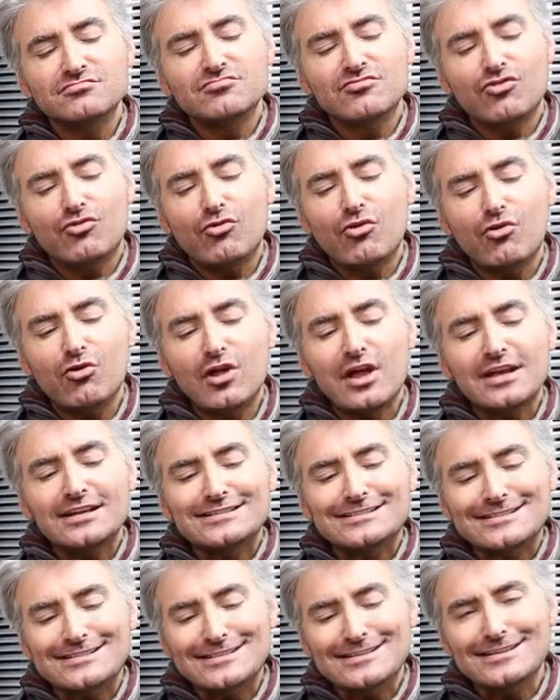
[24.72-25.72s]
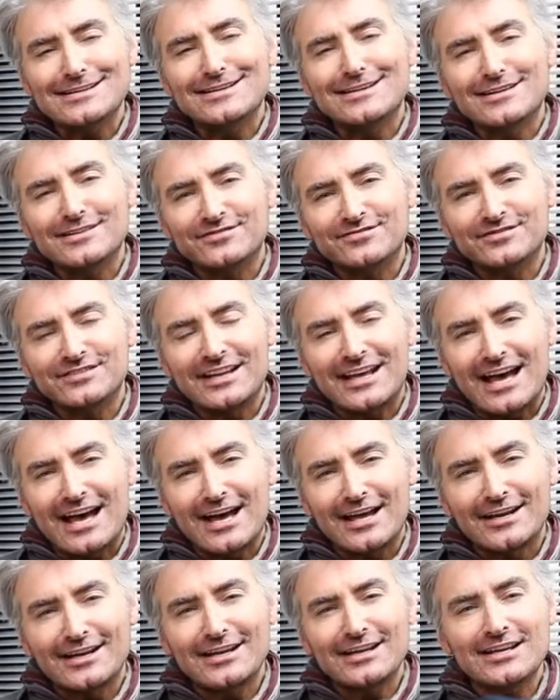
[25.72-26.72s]
whole idea of
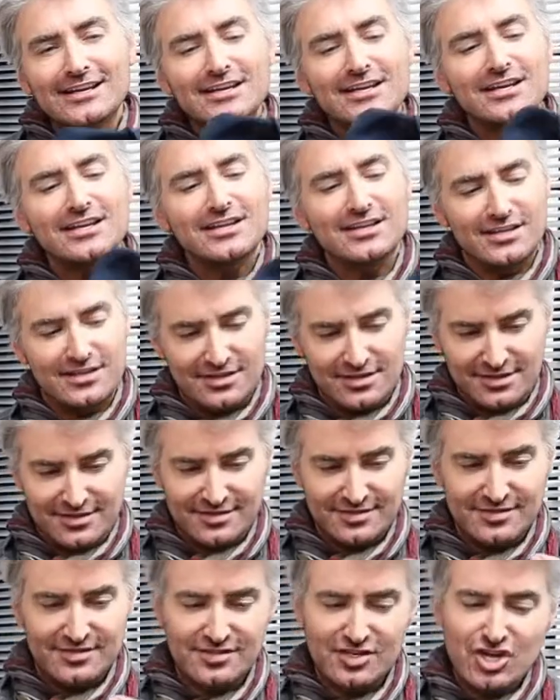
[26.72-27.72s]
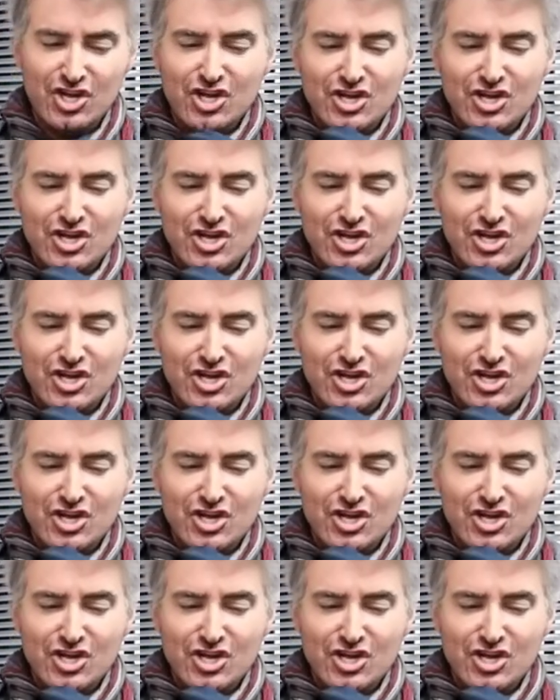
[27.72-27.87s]
knotting is